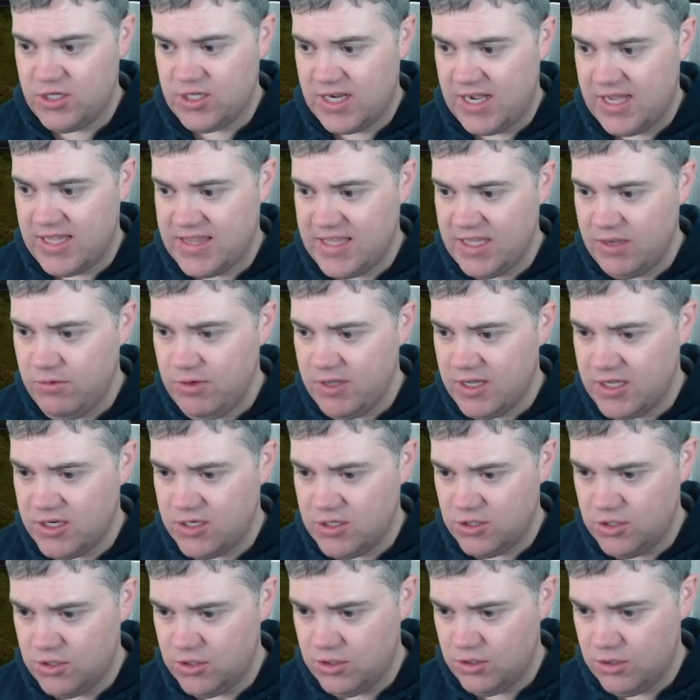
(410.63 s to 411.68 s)
I think we can
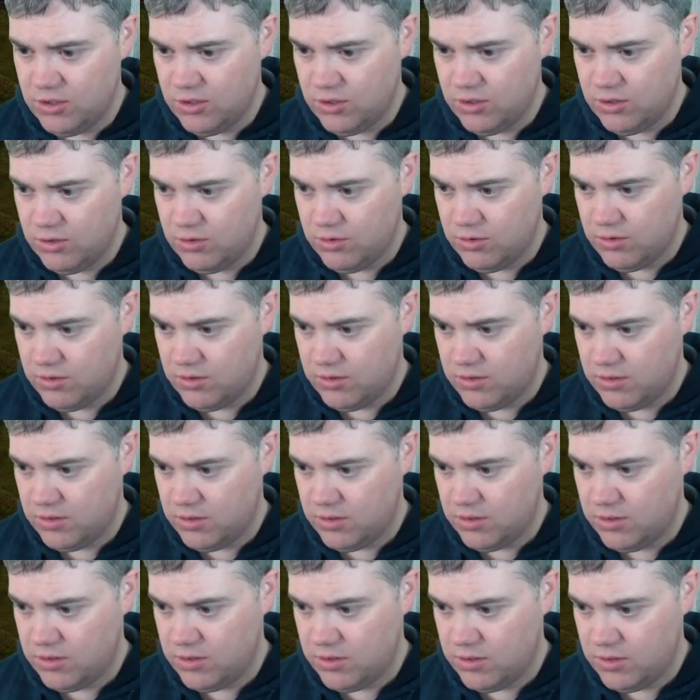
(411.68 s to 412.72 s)
do
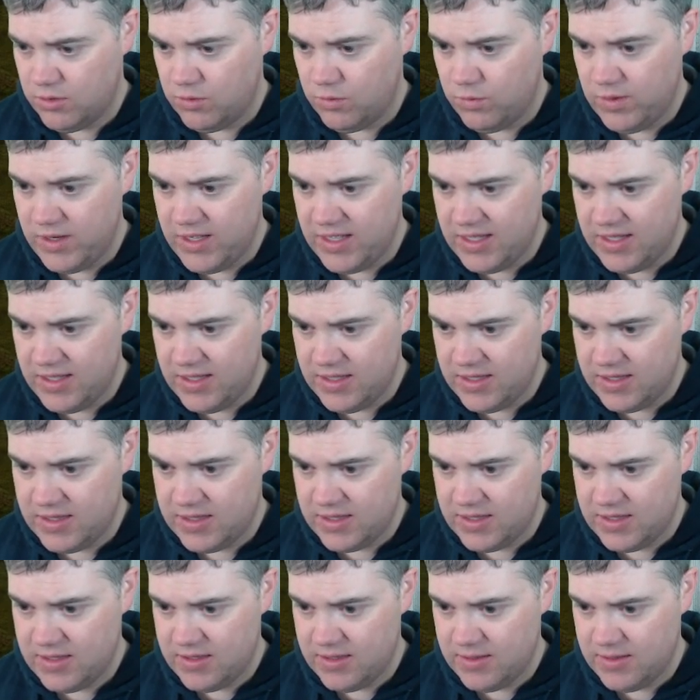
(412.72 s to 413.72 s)
with